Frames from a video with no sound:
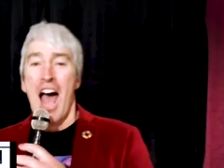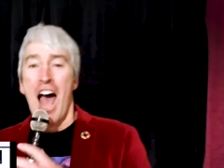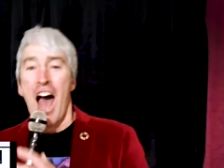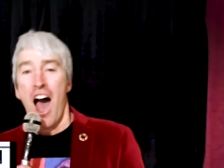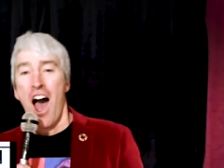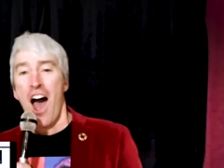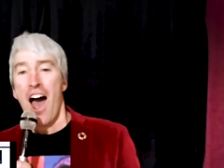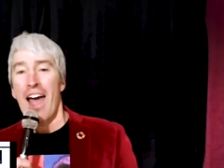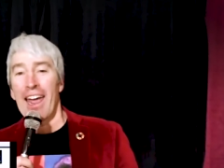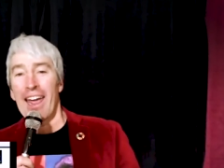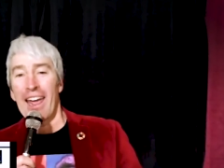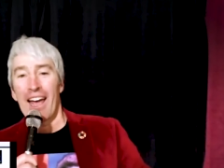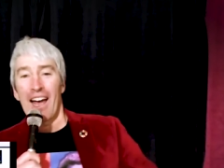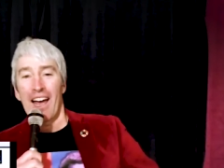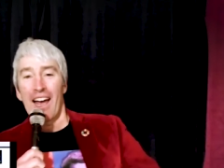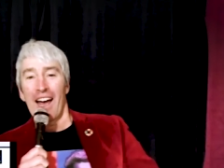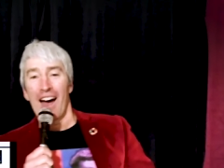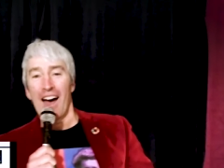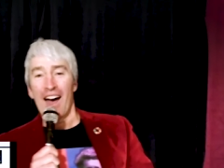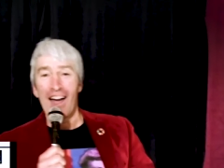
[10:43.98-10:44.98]
I,
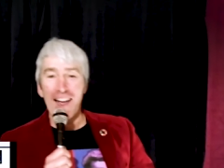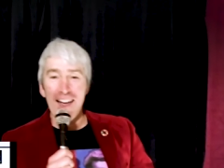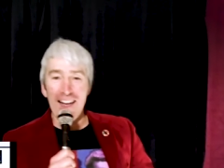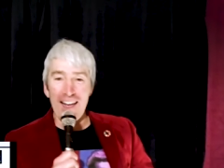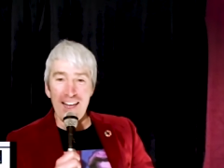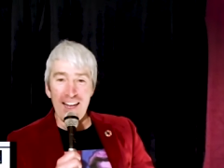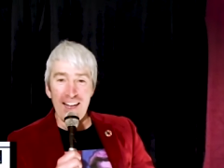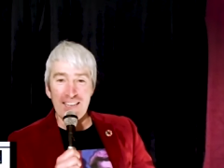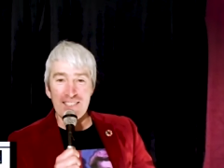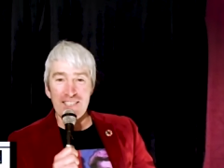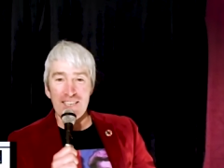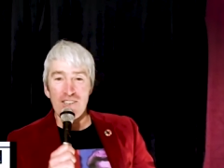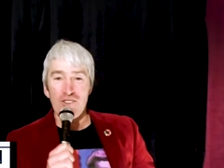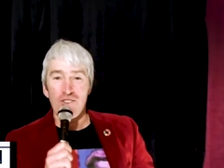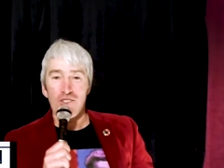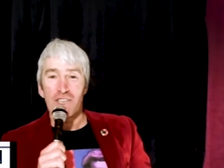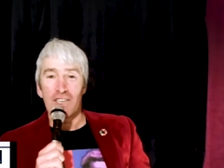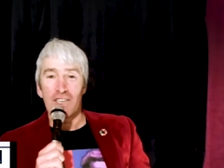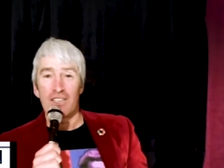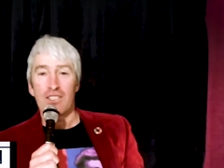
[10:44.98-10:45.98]
I, it's interesting
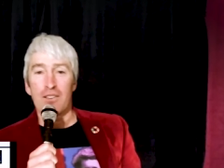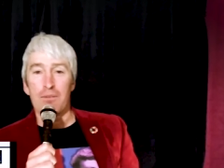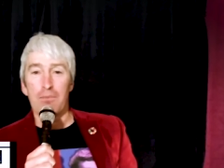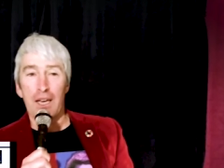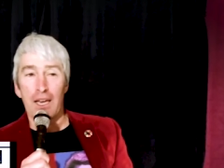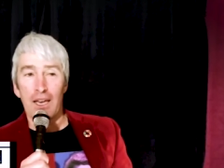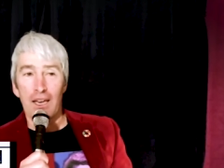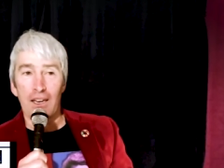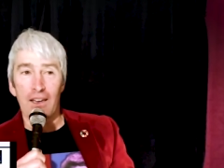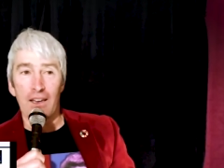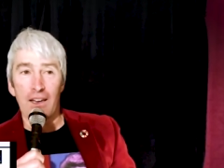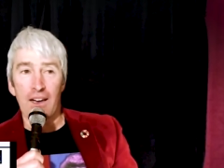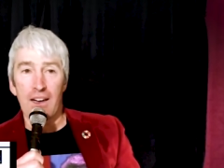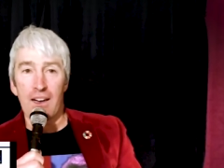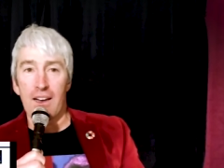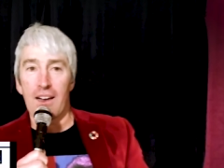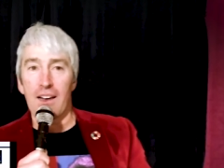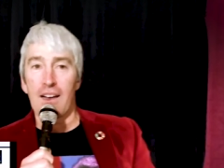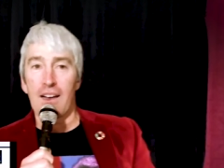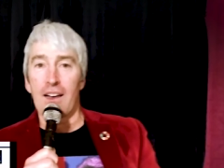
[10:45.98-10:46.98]
to me.
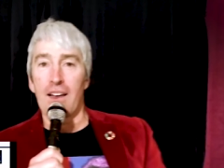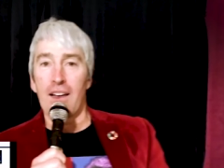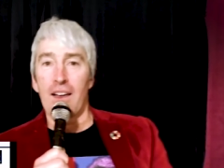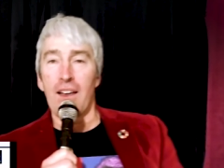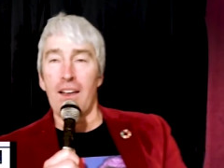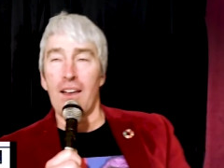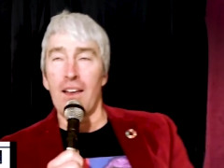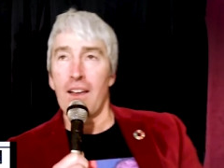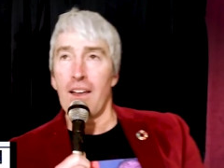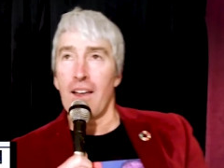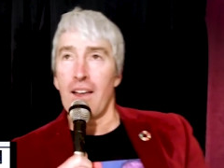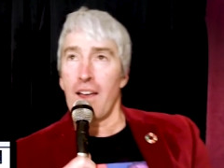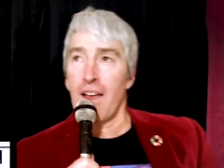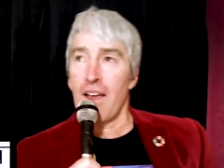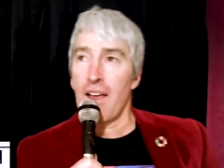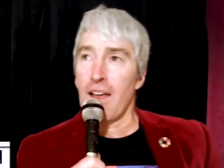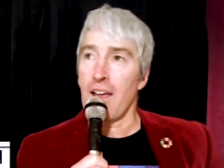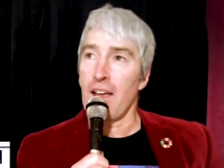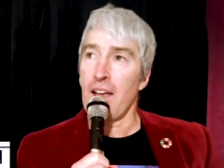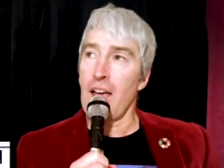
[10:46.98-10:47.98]
Uh,
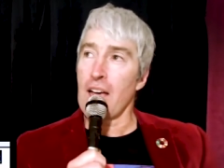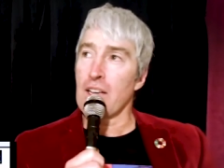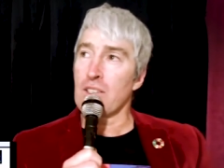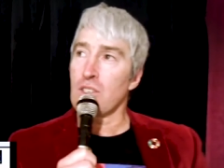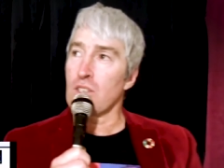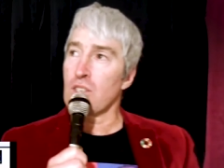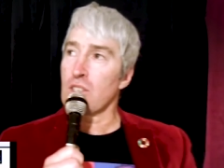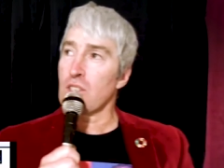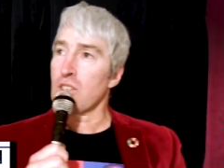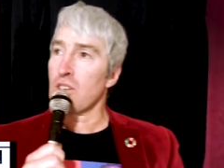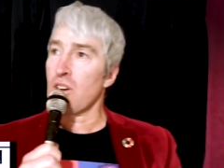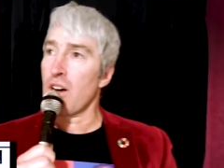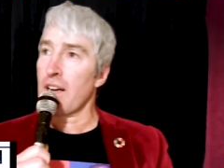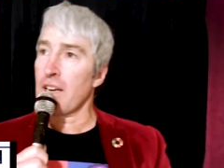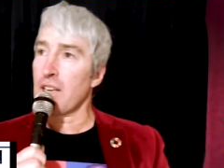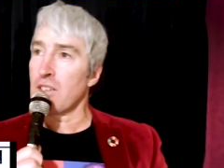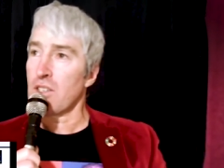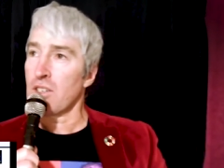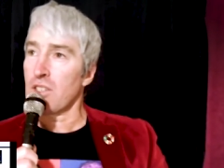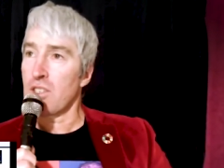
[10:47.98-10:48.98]
as a
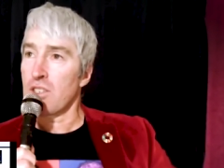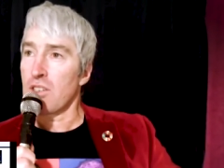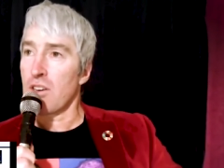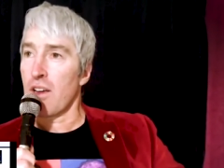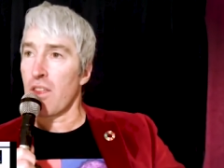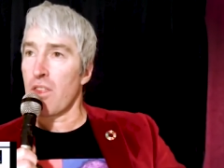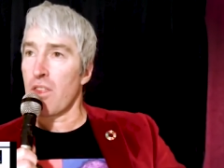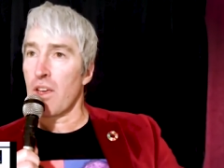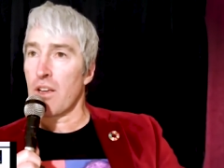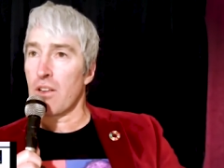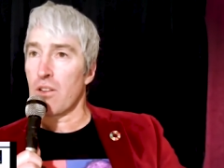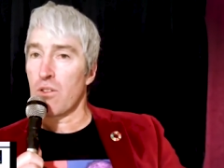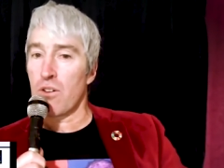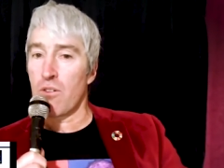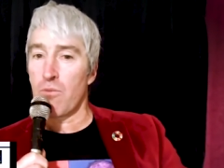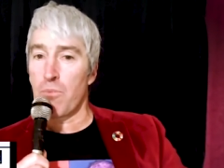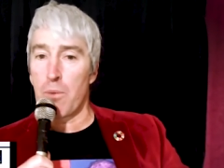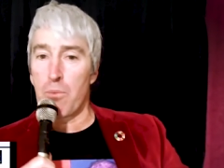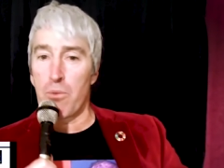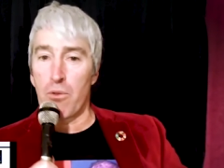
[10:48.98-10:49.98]
scientist, I think a lot of
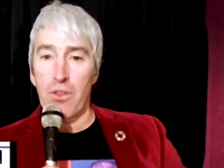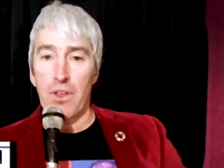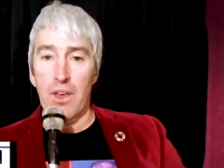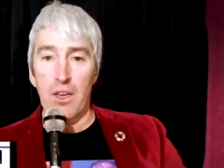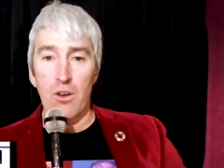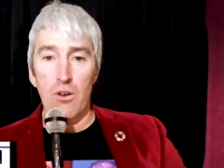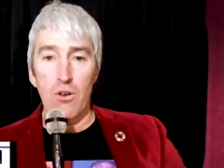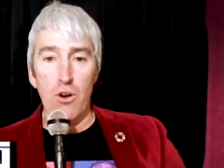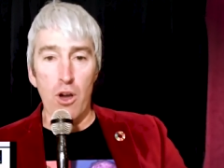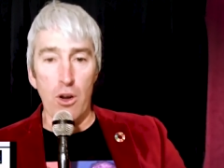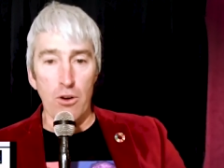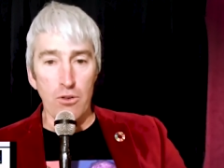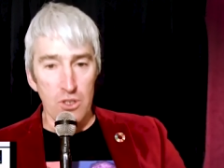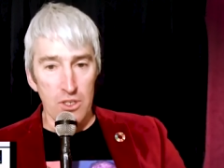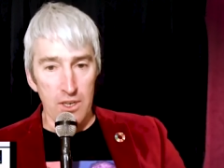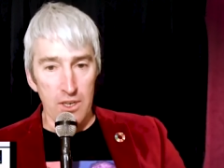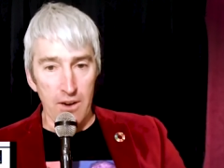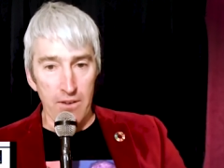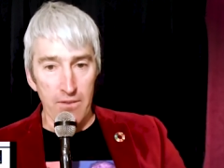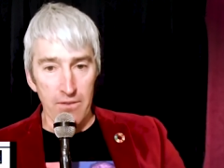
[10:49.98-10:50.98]
people think you know stuff,
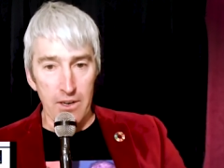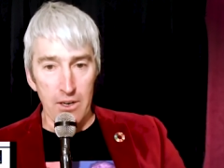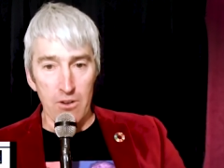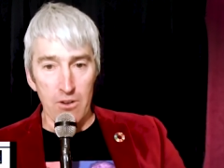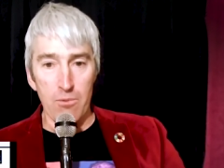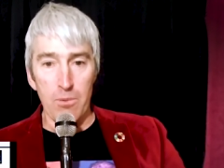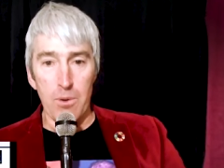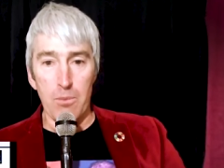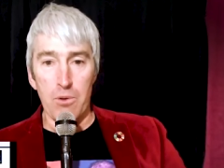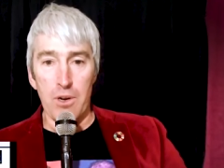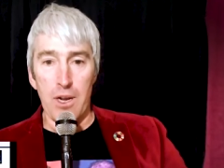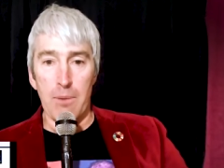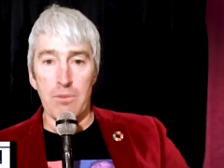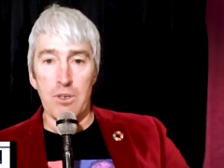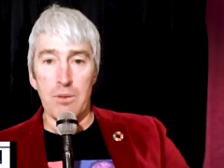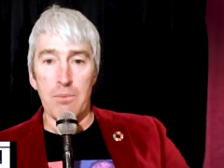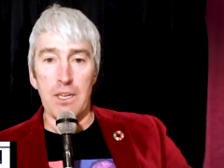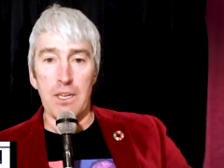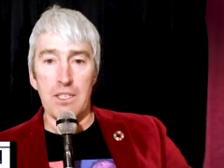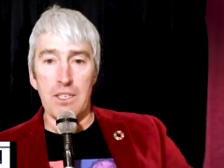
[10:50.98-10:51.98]
and a lot of people come to me and
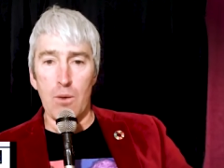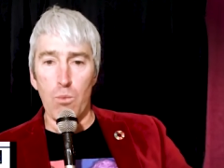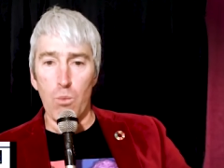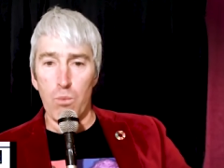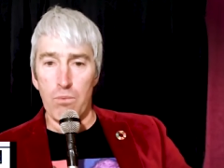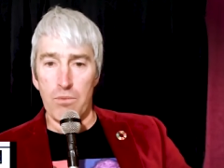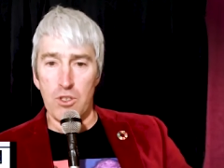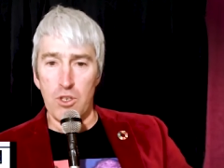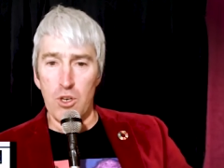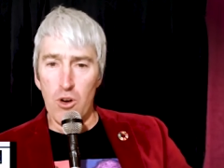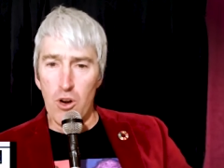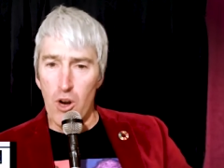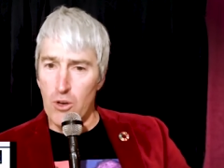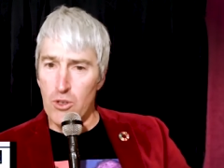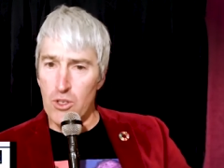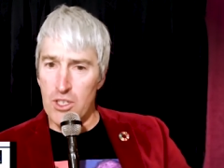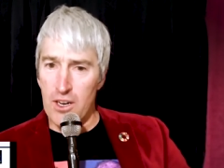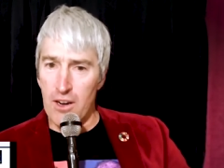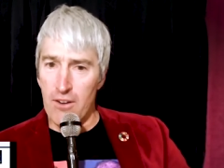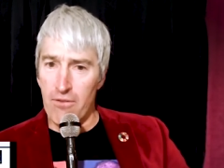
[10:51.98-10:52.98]
say, "Do you know
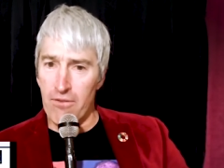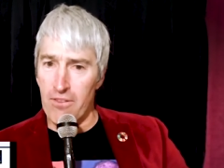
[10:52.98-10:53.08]
stuff?"